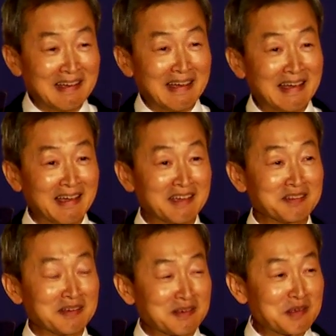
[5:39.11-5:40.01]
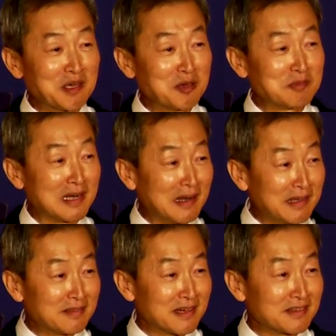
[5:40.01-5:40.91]
And came
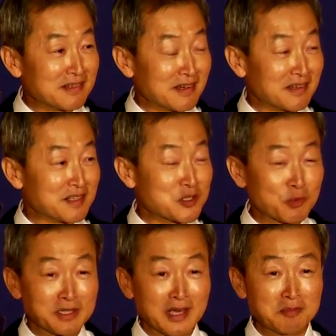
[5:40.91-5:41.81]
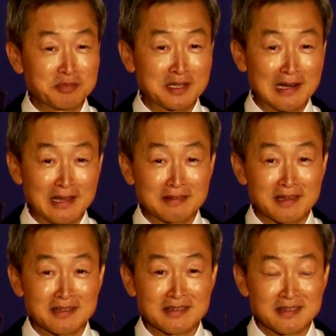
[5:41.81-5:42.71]
late 1990s. What happened in late
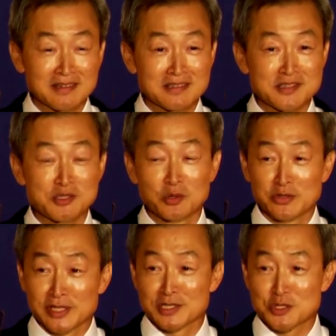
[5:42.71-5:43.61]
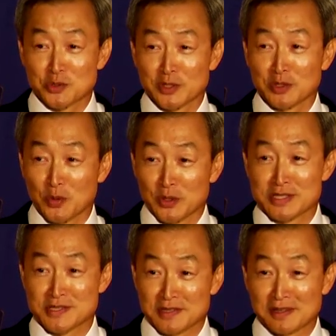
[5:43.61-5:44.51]
1990s? Korea joined
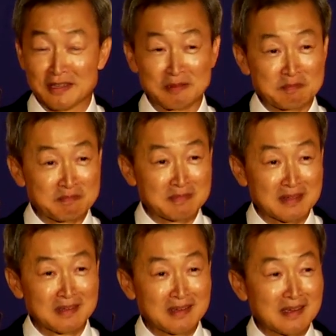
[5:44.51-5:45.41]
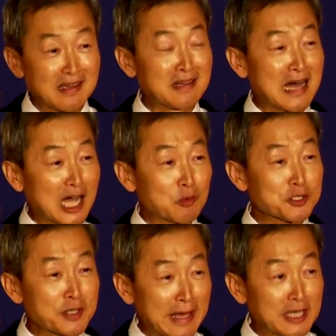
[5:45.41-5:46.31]
OECD, and I was
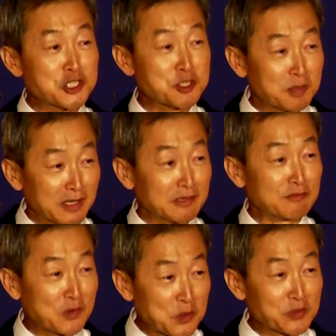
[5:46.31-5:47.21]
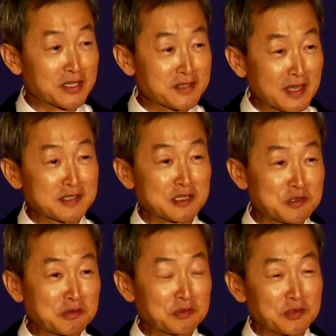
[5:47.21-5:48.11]
the henchman for Korea's
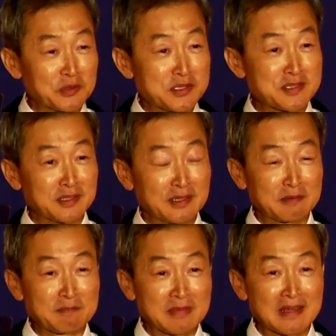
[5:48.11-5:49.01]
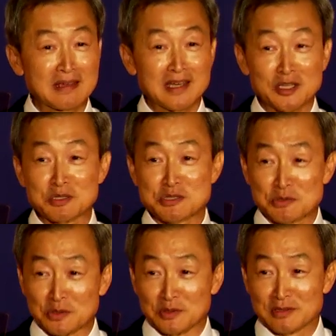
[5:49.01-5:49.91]
accession to the OECD. It was
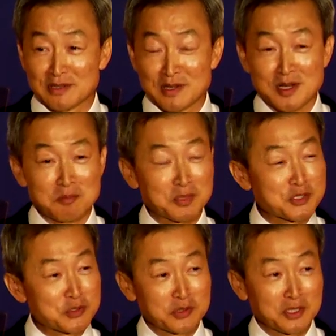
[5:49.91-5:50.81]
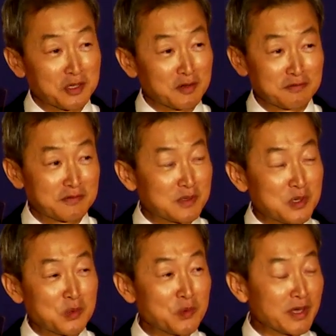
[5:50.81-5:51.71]
good, but soon enough,
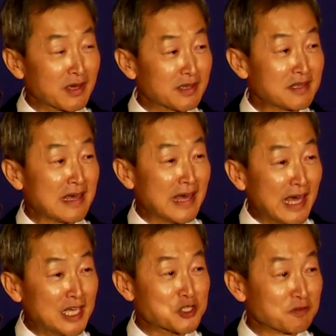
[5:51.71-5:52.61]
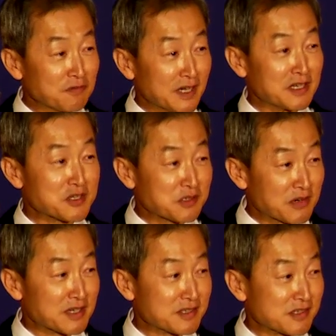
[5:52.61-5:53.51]
we had Asian financial
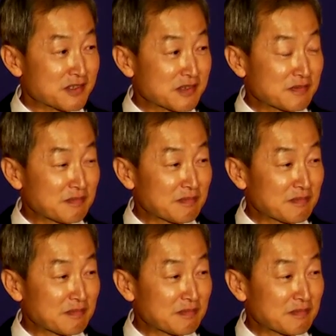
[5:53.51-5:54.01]
crisis.